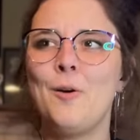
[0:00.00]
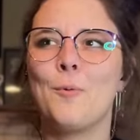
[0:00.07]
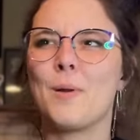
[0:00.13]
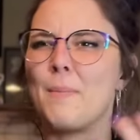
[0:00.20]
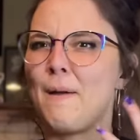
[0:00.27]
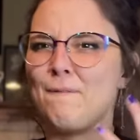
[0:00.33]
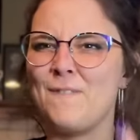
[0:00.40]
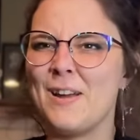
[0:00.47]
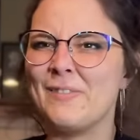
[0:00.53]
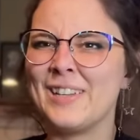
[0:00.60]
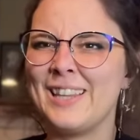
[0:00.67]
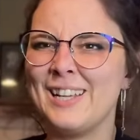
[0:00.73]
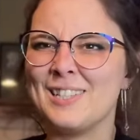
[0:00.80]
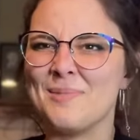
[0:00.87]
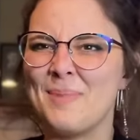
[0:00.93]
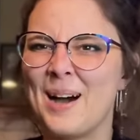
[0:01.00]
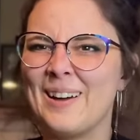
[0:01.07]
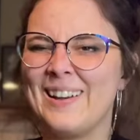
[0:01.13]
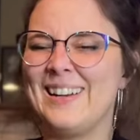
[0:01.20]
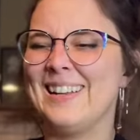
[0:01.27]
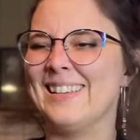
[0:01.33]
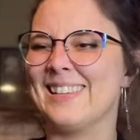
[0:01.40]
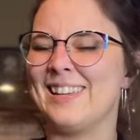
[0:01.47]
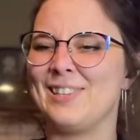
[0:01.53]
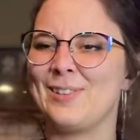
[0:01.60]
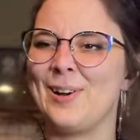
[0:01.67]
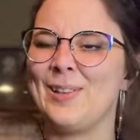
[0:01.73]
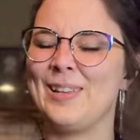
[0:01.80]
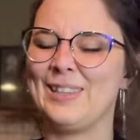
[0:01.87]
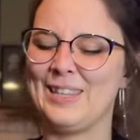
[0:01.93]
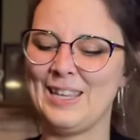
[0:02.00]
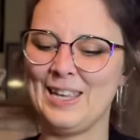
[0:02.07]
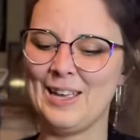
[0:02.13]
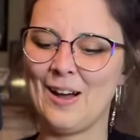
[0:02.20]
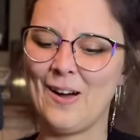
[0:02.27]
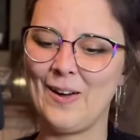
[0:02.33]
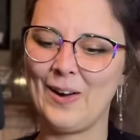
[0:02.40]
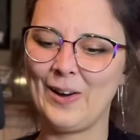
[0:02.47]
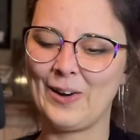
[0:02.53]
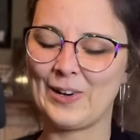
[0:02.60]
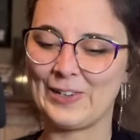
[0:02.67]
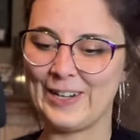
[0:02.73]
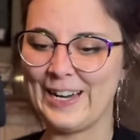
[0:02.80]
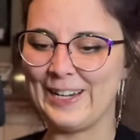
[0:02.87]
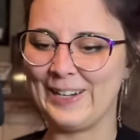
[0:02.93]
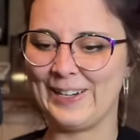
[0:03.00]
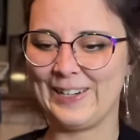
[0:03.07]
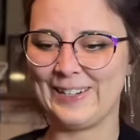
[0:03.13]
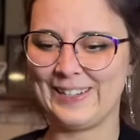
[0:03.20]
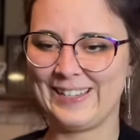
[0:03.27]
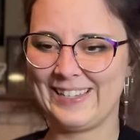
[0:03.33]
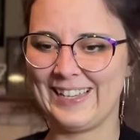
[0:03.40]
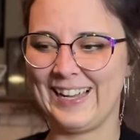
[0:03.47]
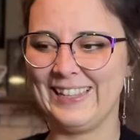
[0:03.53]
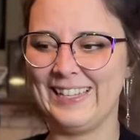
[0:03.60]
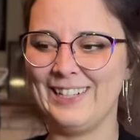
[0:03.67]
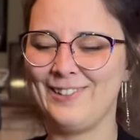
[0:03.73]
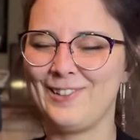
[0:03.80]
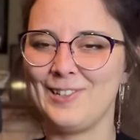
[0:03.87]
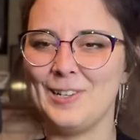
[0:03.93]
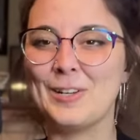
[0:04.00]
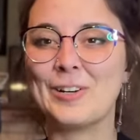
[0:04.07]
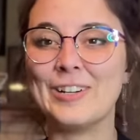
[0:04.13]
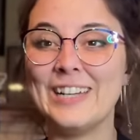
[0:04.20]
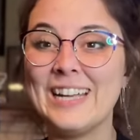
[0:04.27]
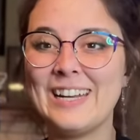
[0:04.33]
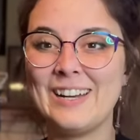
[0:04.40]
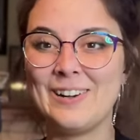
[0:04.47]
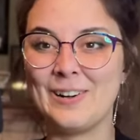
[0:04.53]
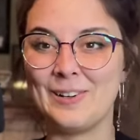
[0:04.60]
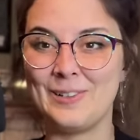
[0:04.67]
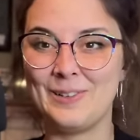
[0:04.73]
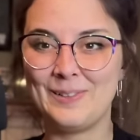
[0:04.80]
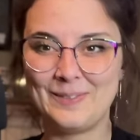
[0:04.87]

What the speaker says: One of my favorite things about it is I saw that the creator said that she created her